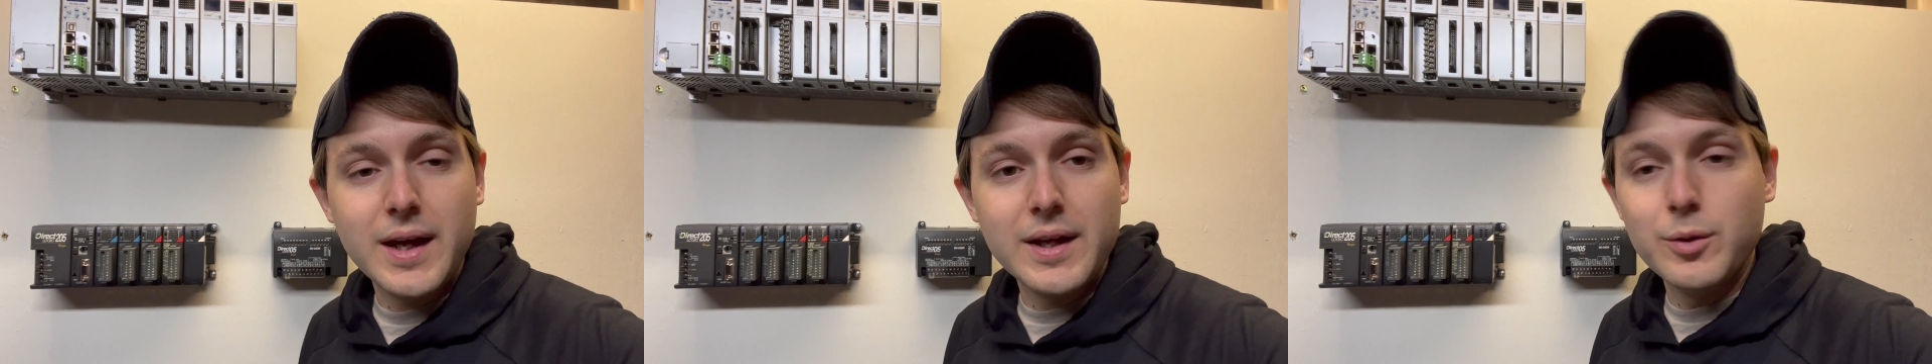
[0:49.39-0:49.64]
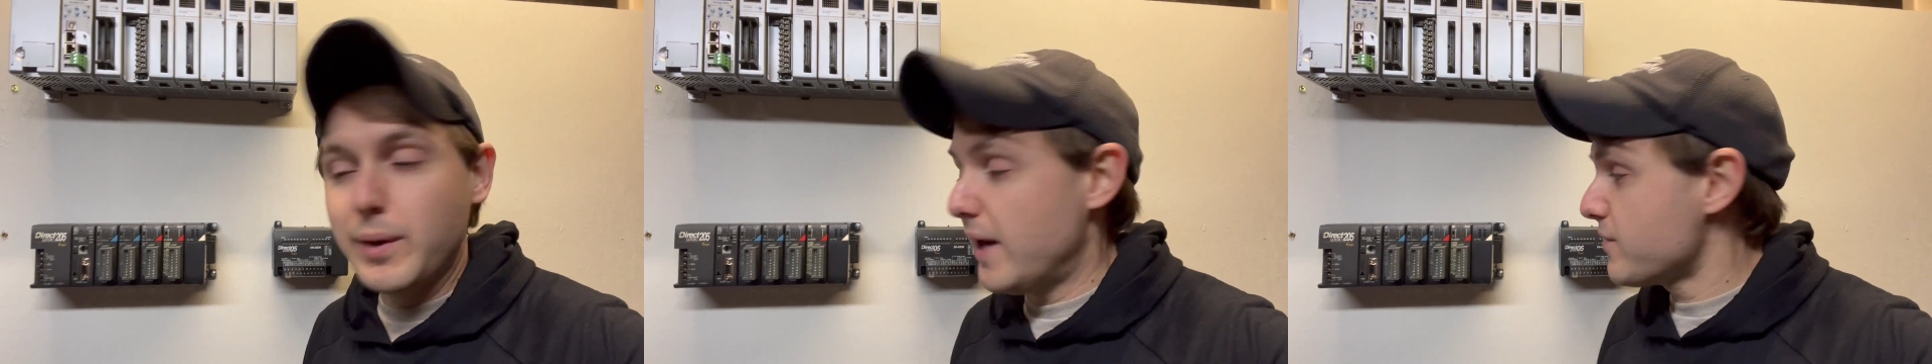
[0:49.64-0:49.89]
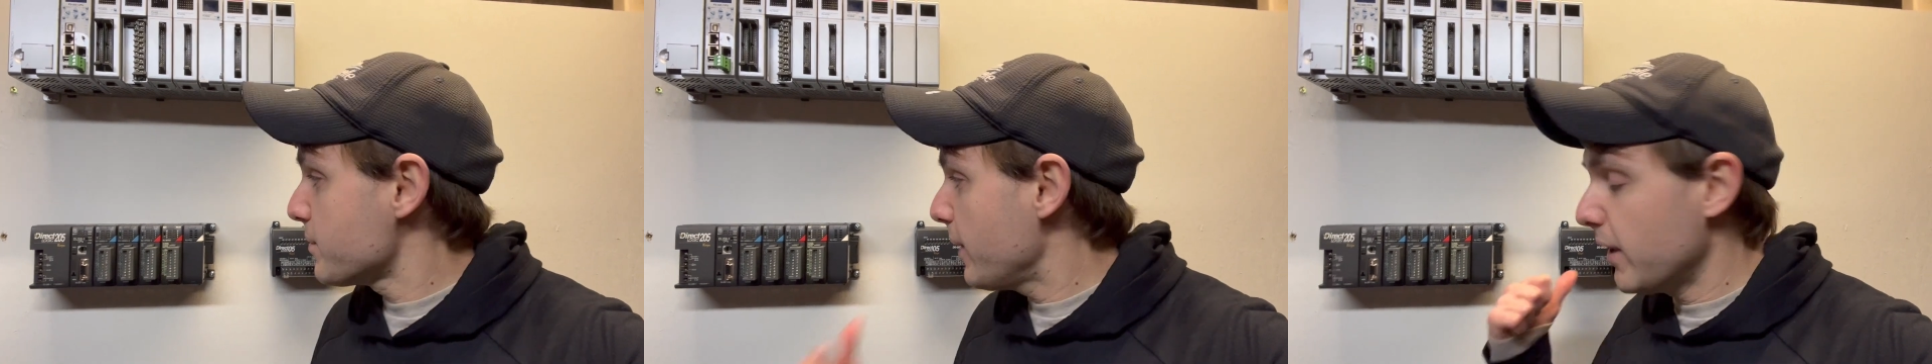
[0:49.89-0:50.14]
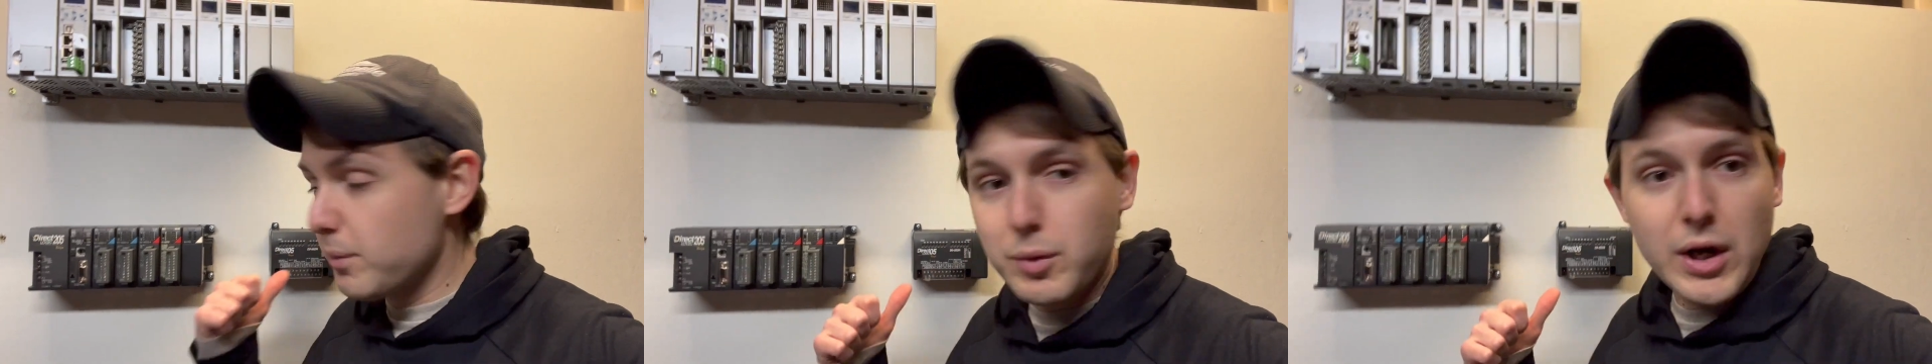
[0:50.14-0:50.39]
I know we have some
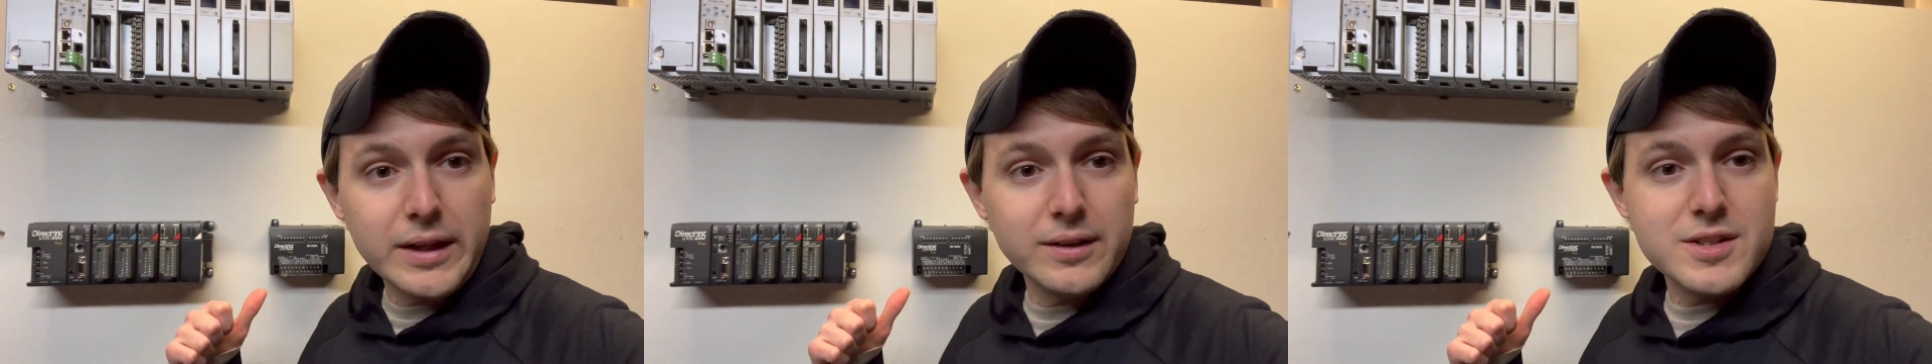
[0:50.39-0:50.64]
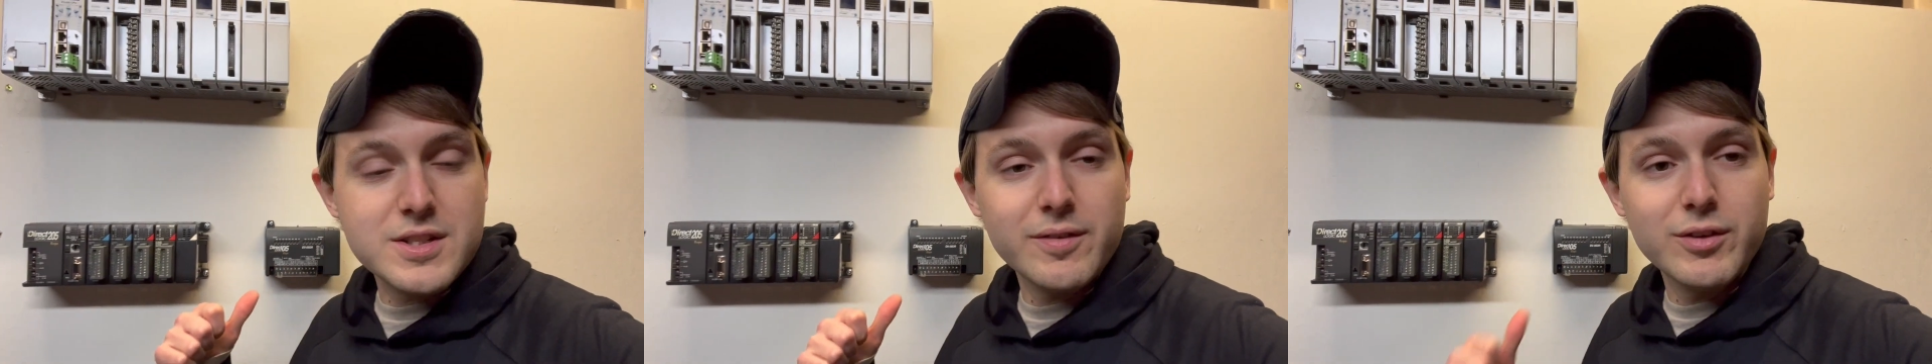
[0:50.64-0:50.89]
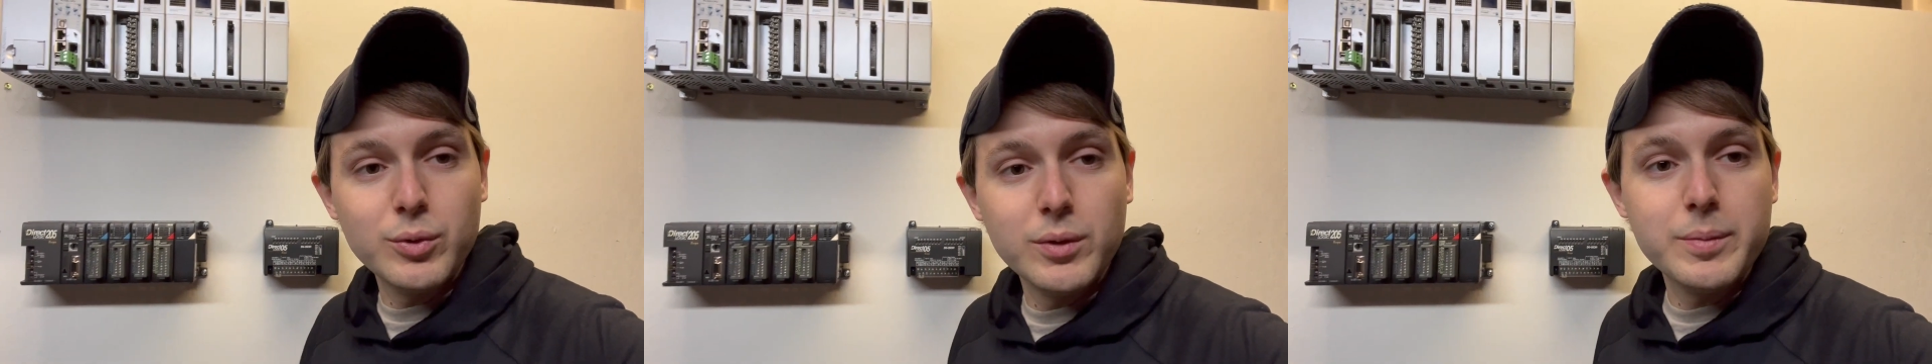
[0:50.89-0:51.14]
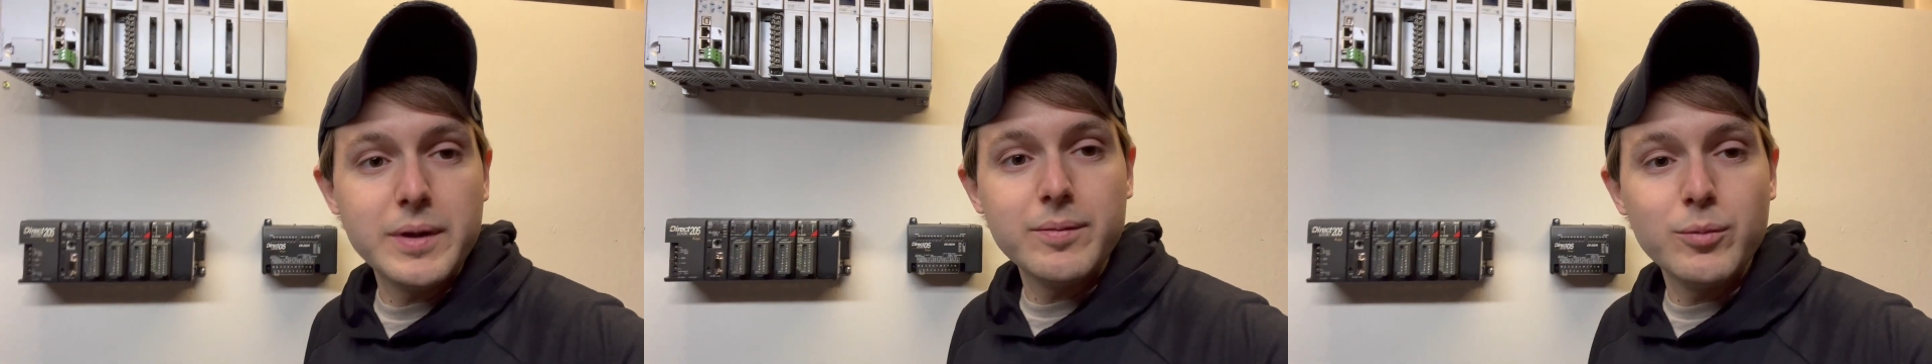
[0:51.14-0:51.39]
Allen Bradley stuff that we'll
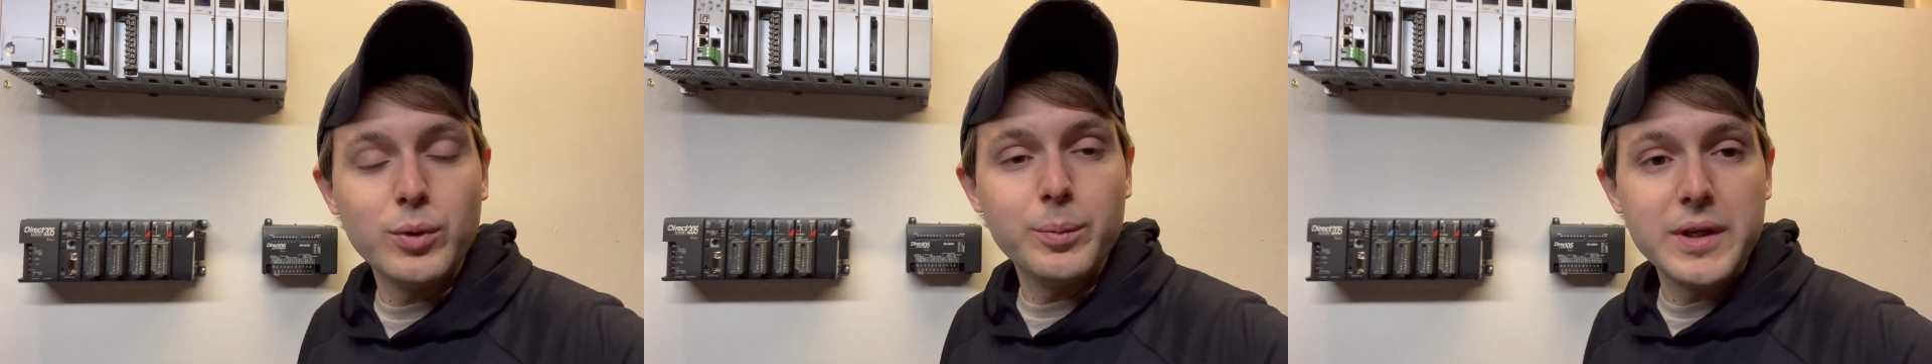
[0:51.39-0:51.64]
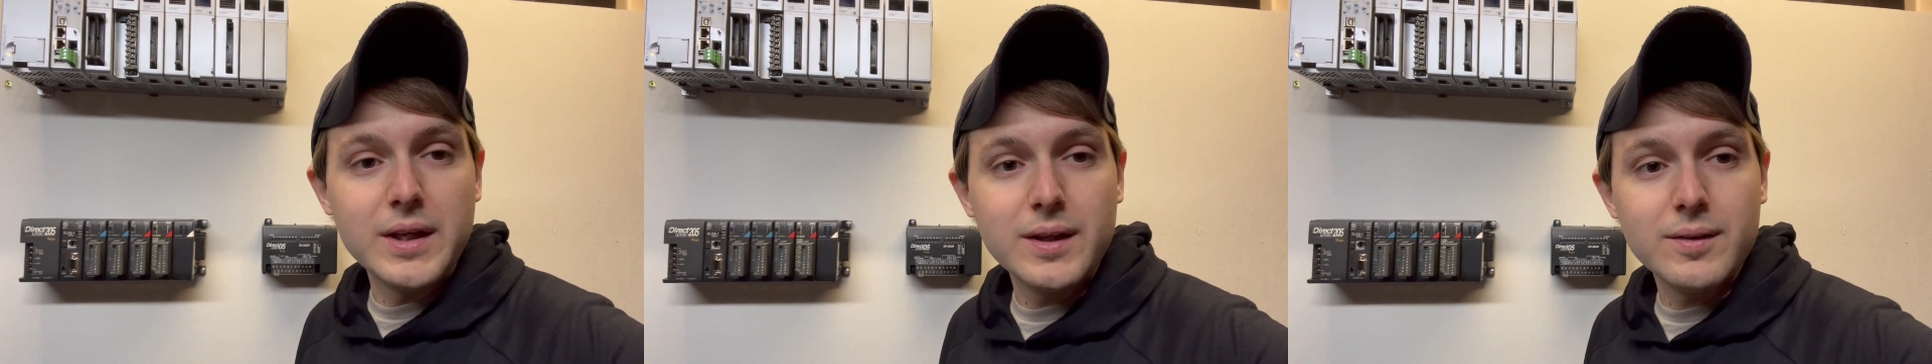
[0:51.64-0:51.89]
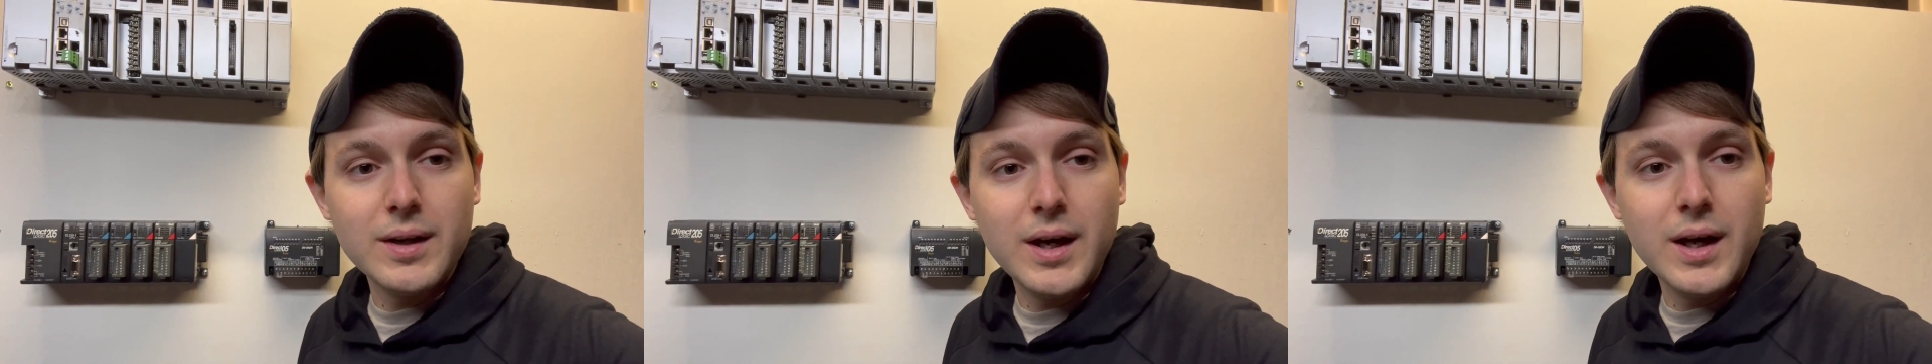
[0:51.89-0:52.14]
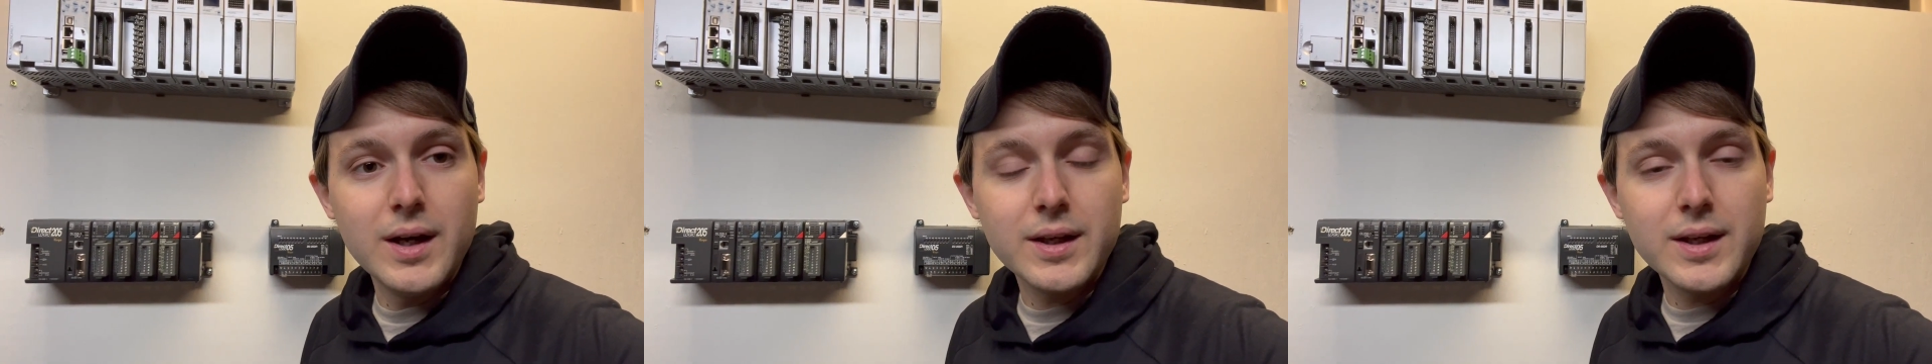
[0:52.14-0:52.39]
be we'll be
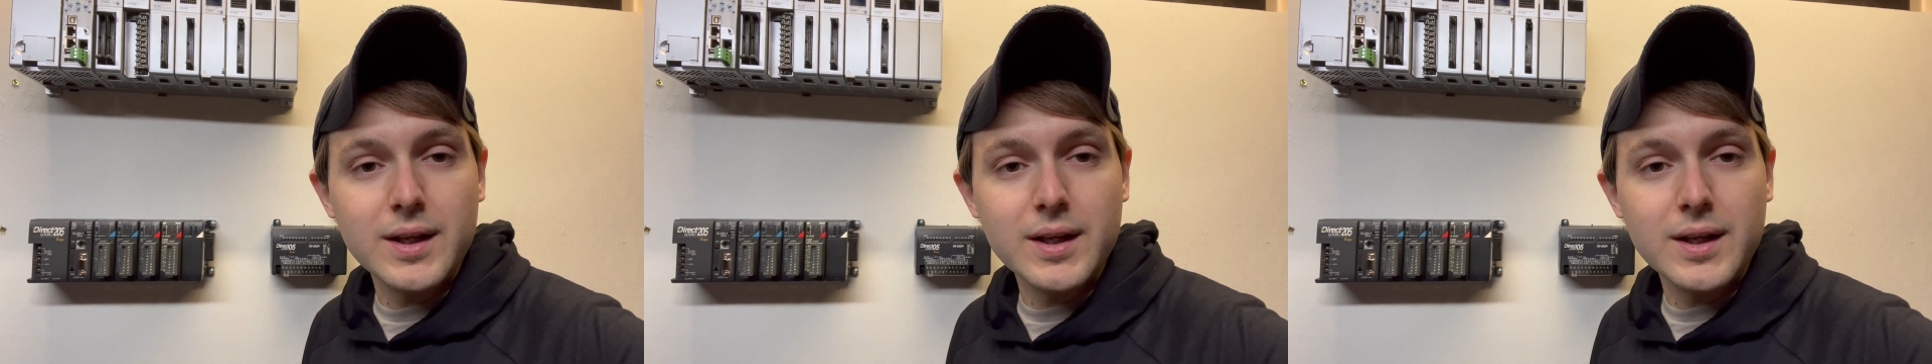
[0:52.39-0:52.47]
uh,